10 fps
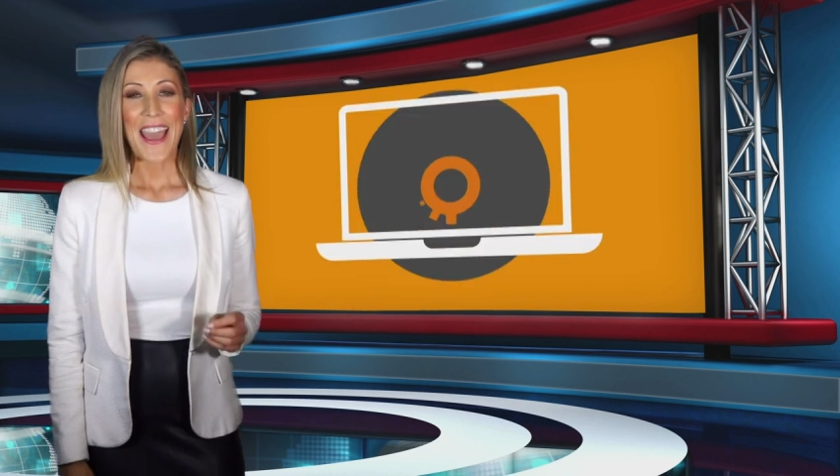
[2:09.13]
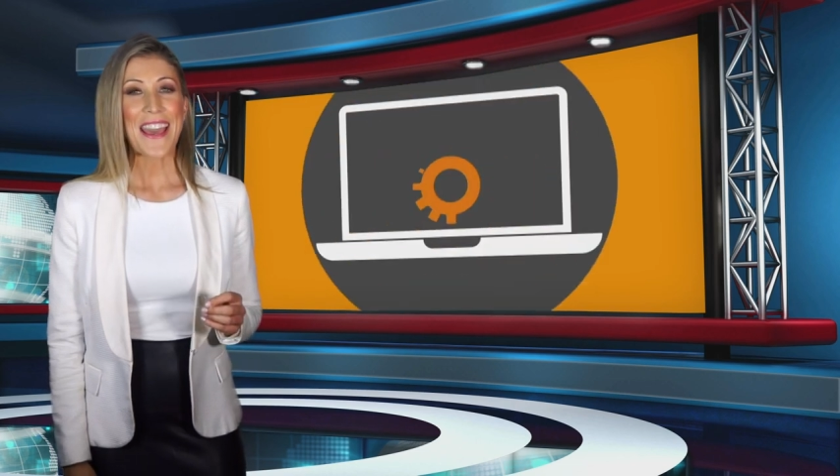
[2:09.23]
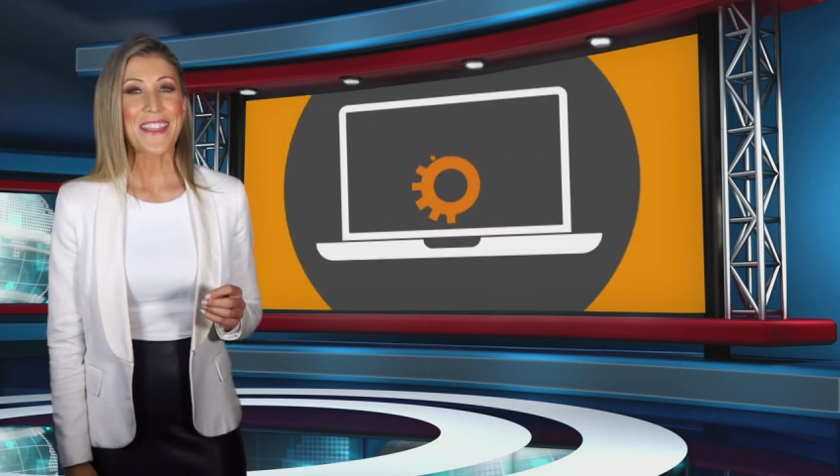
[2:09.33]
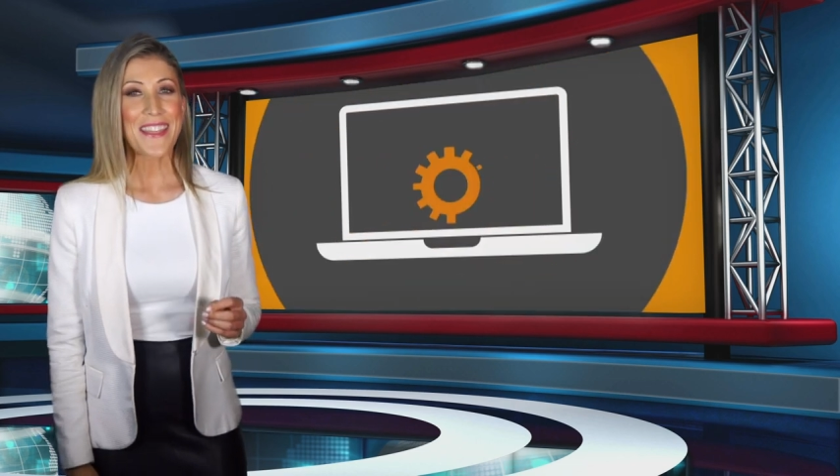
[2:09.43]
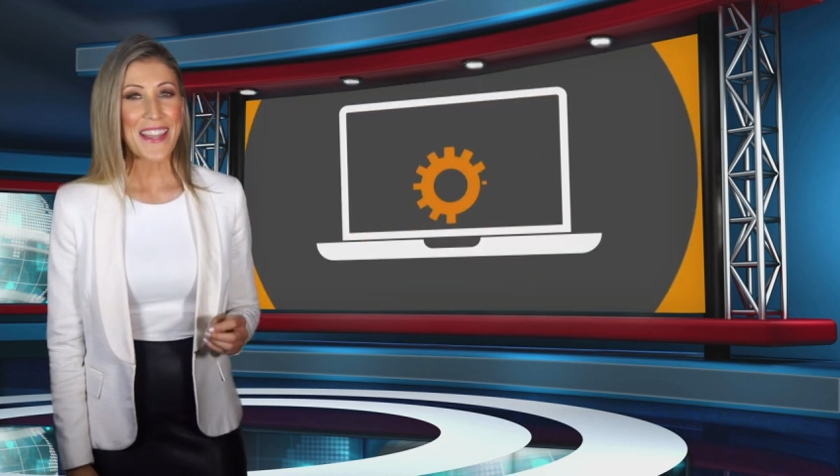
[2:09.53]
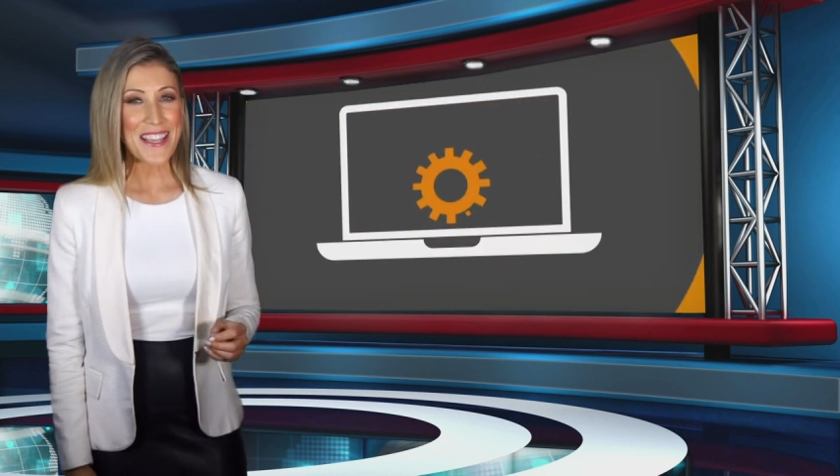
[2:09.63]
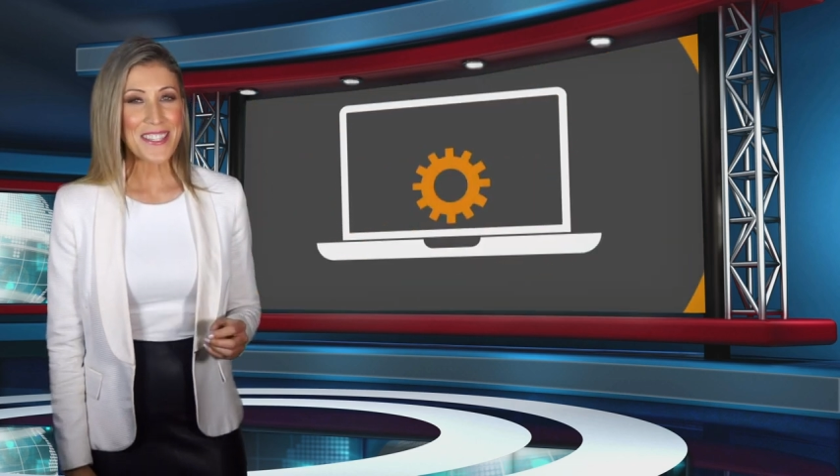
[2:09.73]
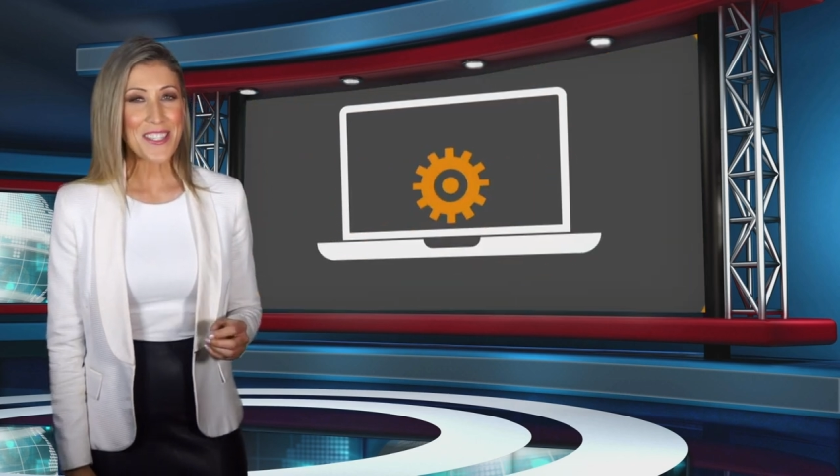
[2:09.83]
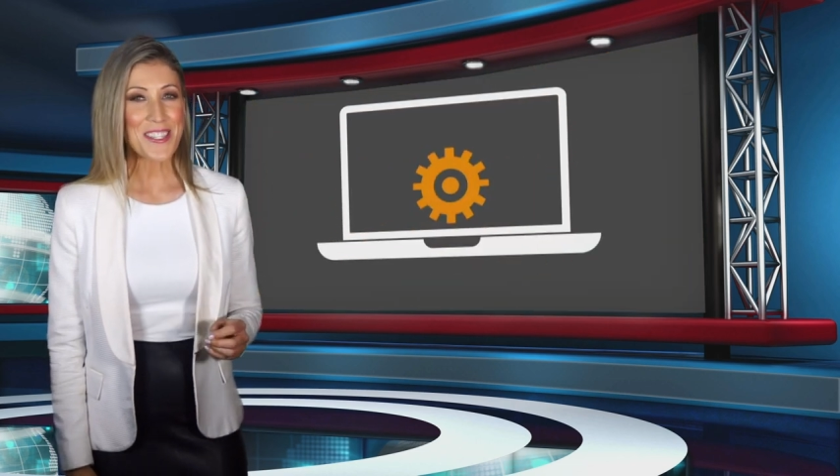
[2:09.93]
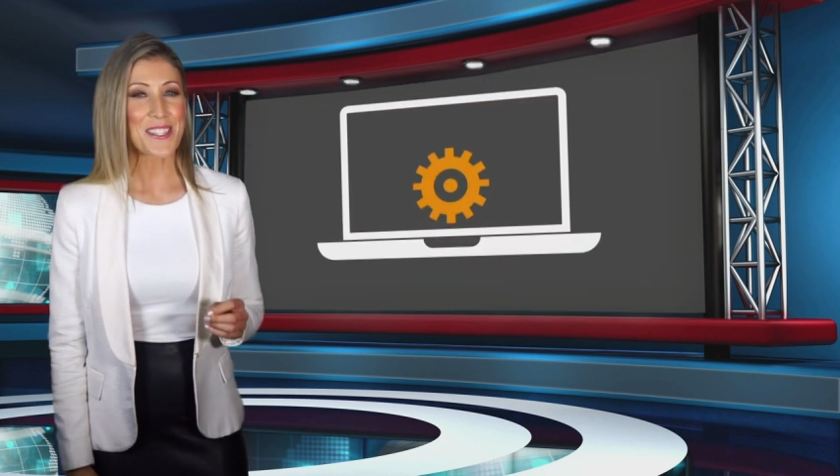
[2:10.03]
And these
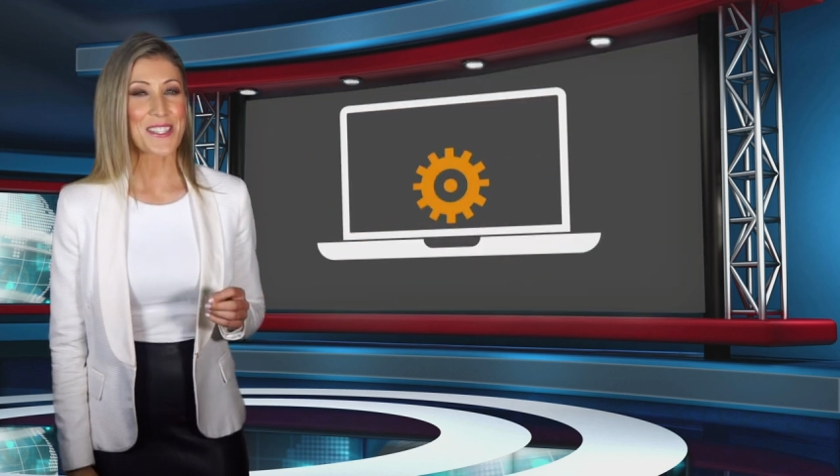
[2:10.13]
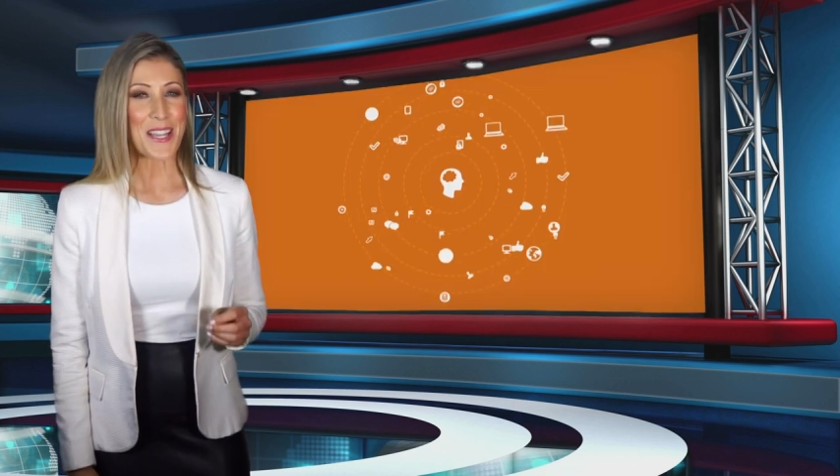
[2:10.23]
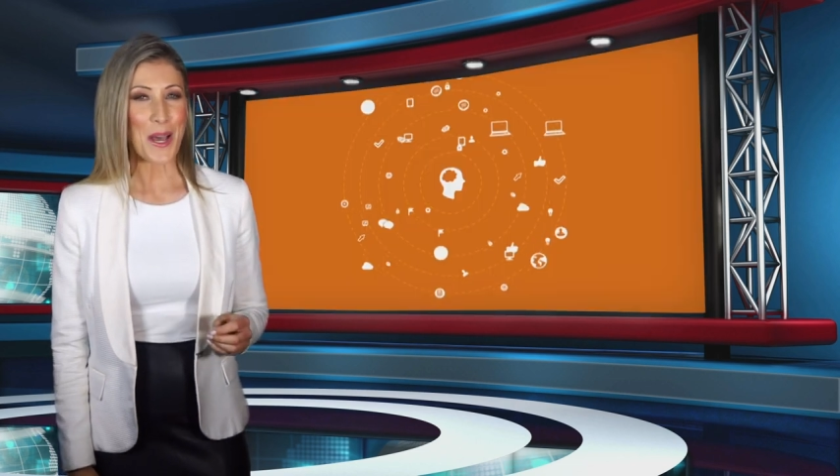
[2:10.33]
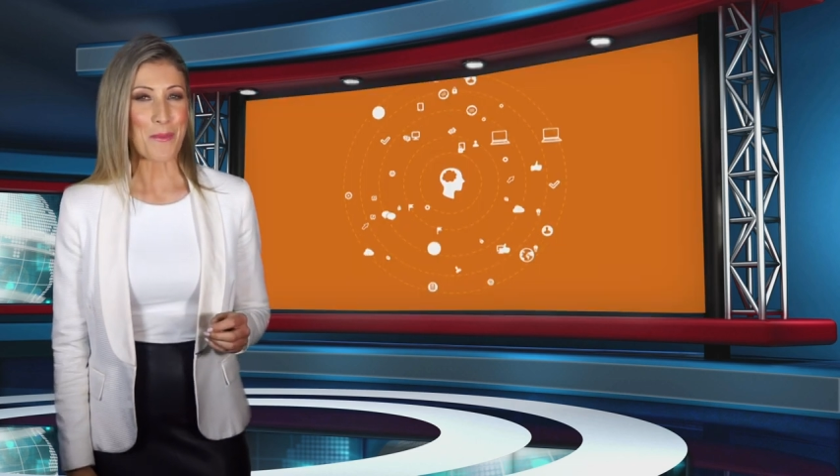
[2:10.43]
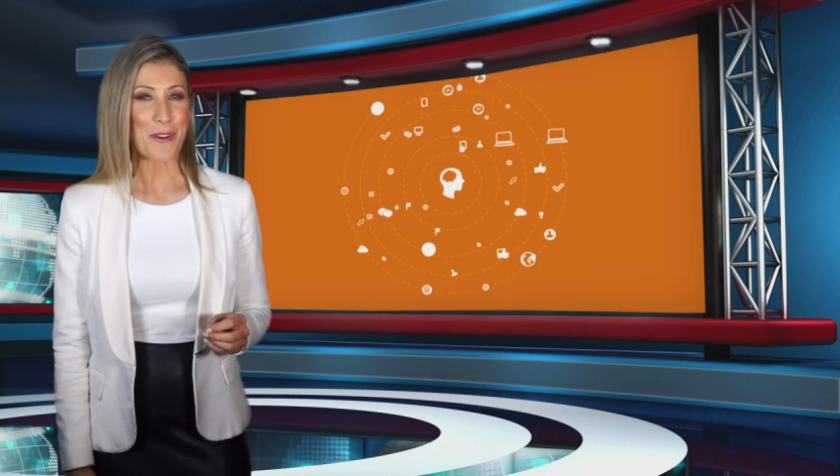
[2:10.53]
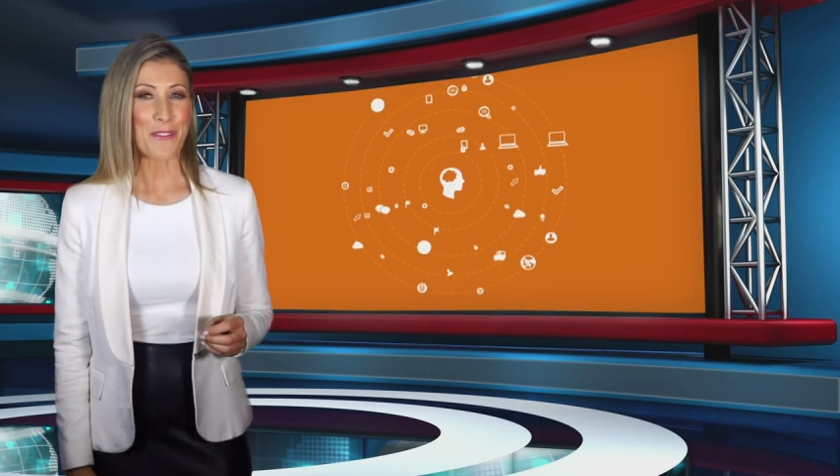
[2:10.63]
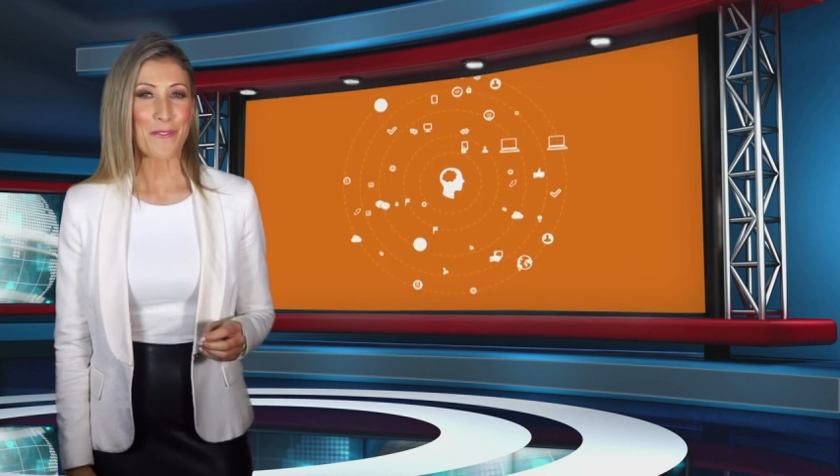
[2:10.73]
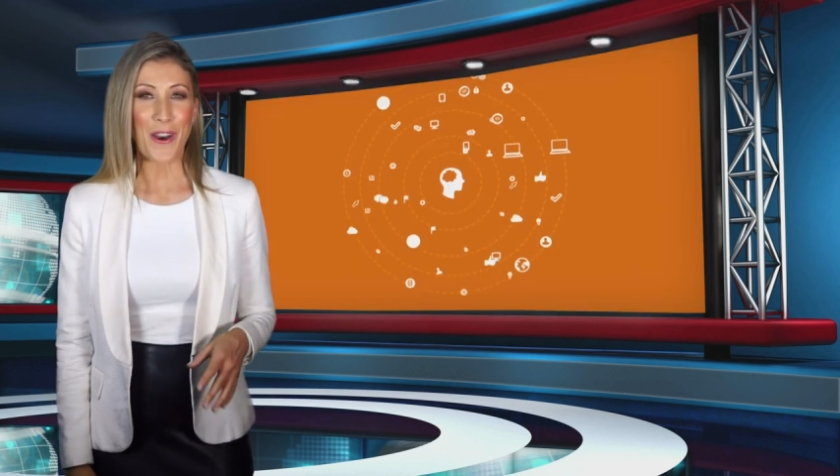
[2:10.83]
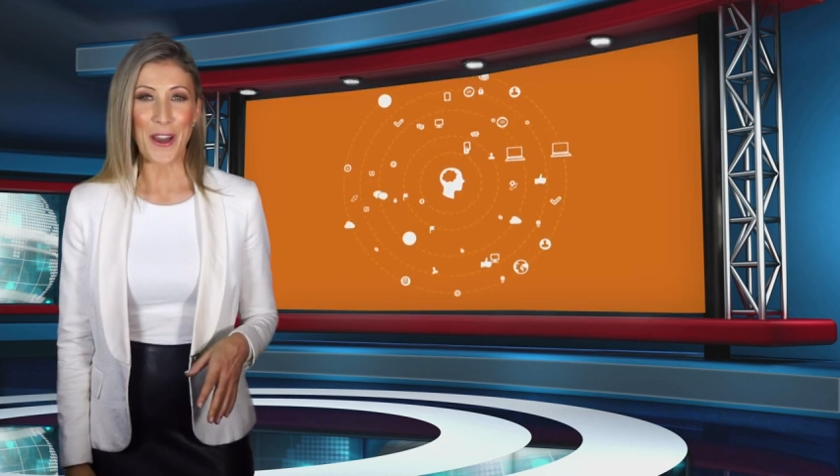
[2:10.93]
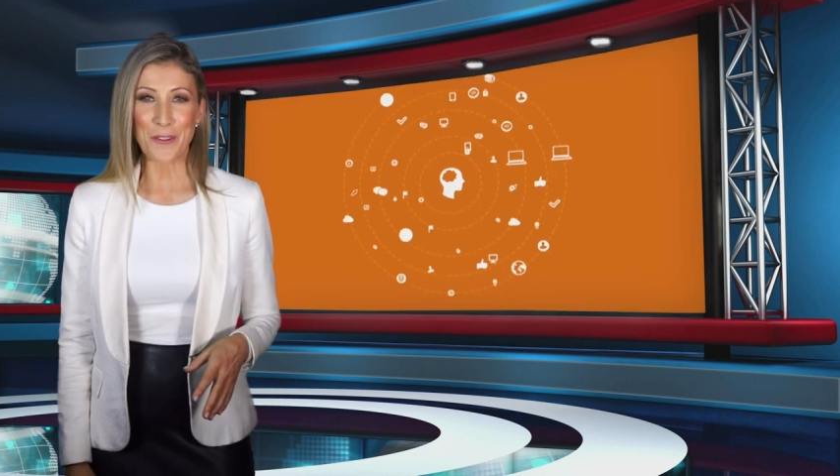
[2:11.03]
are just some of the
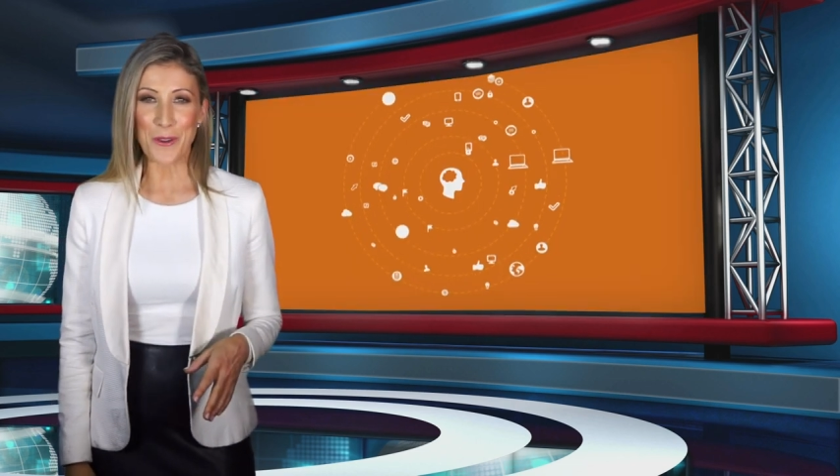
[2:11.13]
vital